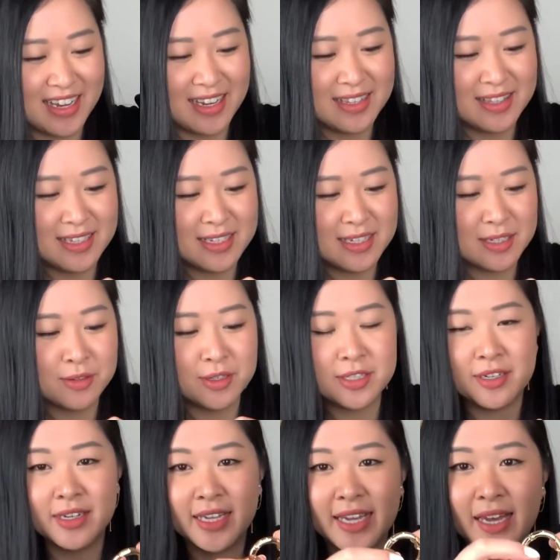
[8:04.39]
And this just hooks
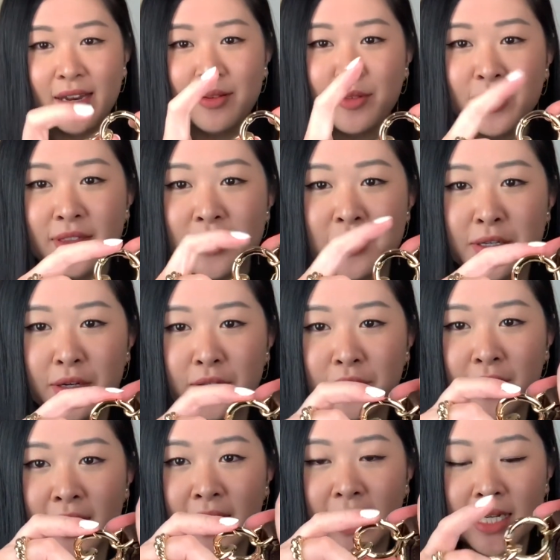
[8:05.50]
on again with the circle
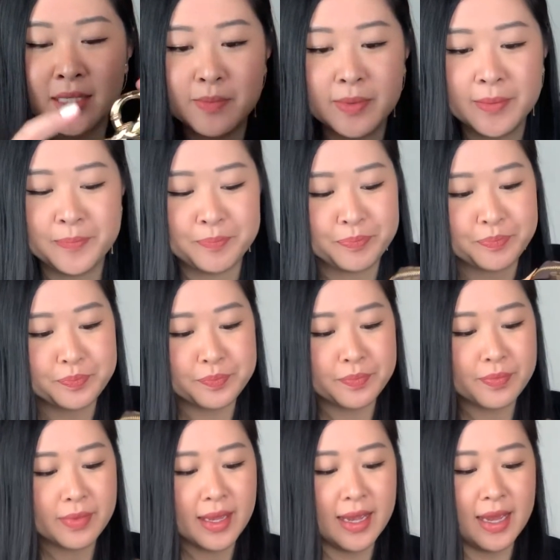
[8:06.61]
clasp,
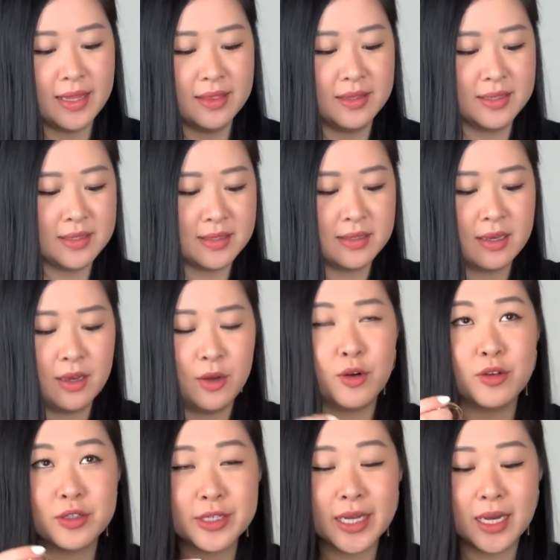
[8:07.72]
and this
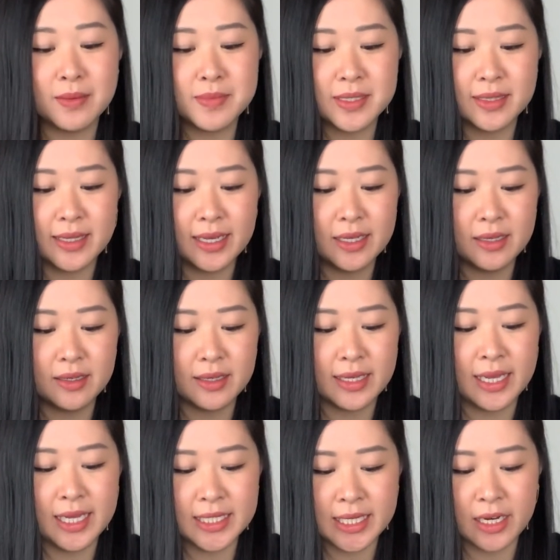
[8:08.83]
also comes in like a
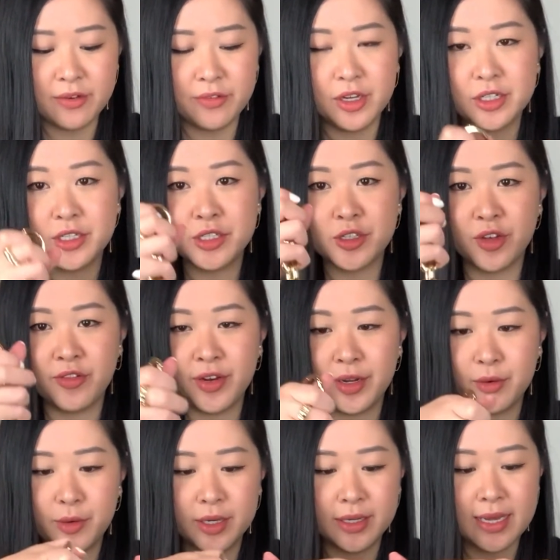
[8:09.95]
keychain version, so if you don't
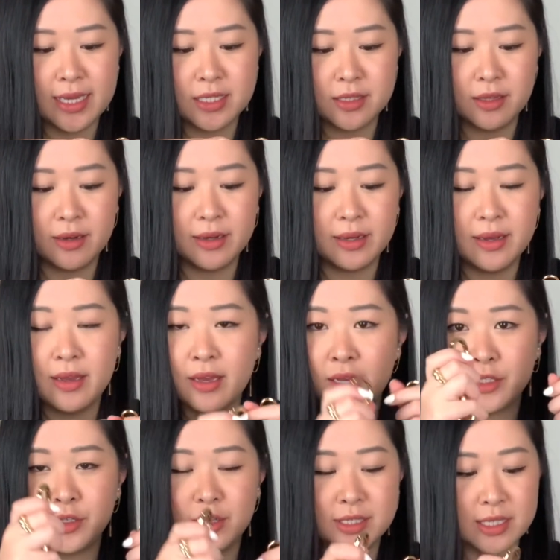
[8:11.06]
want it as long
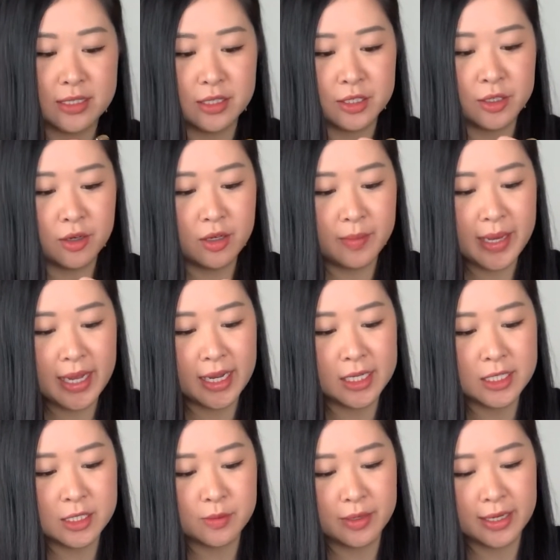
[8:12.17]
to use as a shoulder bag and
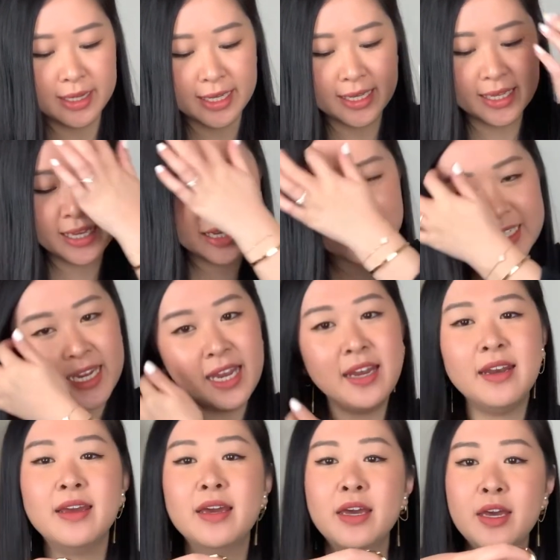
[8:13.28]
just wanted like a
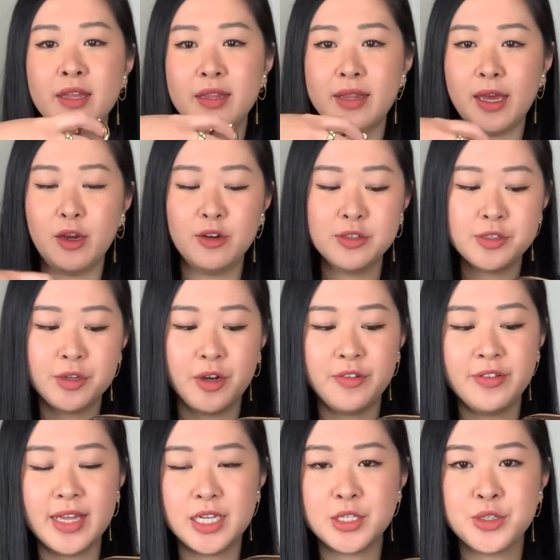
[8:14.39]
keychain, they also offer
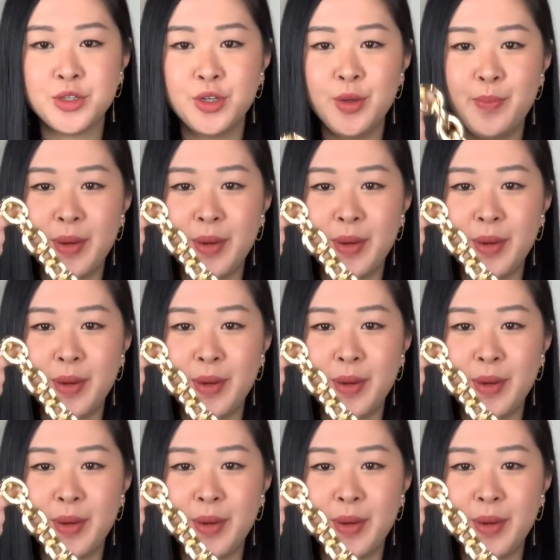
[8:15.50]
that too.